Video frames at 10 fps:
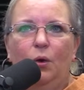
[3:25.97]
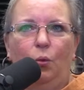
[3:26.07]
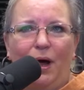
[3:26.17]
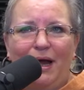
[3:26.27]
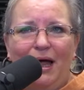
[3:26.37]

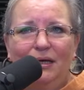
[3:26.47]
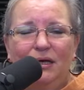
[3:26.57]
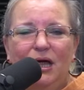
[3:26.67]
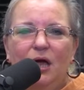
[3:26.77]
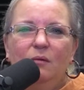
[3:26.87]
Why not?
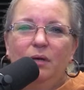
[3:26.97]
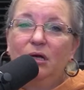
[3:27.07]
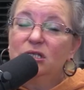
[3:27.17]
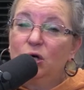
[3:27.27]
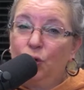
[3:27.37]

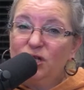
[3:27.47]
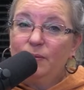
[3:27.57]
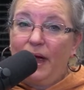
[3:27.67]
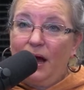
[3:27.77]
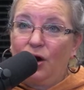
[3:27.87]
Because crisp
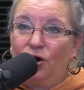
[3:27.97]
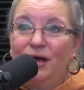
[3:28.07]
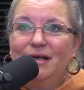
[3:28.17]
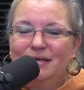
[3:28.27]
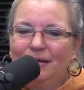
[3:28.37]
air
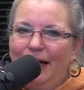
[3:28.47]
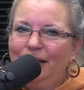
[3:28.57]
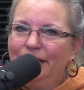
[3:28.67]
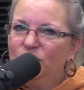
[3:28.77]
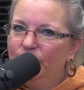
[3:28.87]
isn't
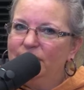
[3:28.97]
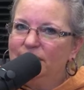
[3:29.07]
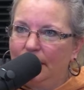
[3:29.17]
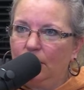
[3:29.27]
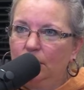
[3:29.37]
likely to be
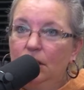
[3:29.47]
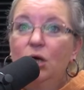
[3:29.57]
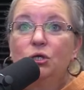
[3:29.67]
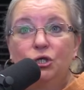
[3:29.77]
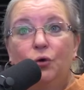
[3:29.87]
stale,
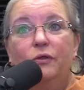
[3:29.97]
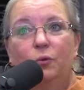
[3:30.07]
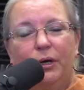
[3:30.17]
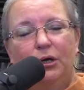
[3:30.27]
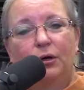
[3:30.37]
so the
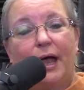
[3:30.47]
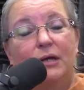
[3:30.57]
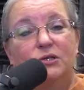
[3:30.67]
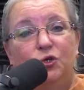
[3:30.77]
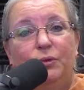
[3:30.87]
reader can
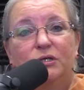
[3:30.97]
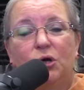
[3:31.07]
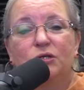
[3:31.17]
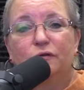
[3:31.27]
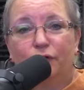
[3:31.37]
assume it's
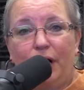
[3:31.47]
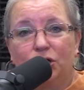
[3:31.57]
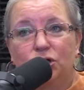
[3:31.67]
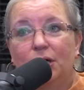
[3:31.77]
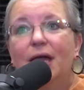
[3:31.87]
also
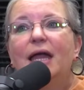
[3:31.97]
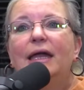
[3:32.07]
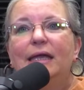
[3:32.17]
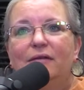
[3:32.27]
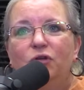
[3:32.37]
fresh.
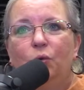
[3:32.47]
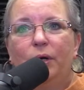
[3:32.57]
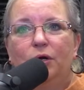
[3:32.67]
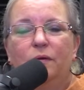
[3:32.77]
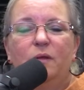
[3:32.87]
Give your
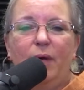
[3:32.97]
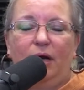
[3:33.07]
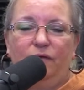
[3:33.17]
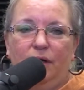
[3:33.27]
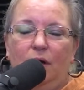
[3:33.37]
reader the
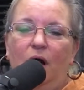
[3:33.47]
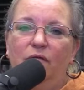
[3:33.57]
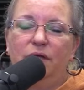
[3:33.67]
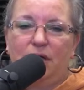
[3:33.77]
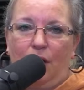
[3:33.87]
benefit
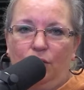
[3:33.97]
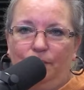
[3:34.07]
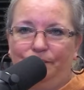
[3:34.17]
of the doubt.